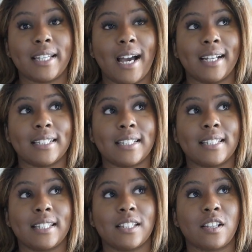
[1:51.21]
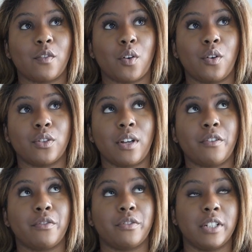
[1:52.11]
and since I've gone
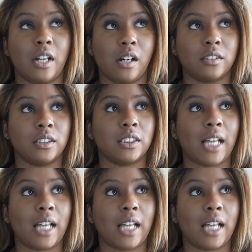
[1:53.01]
freelance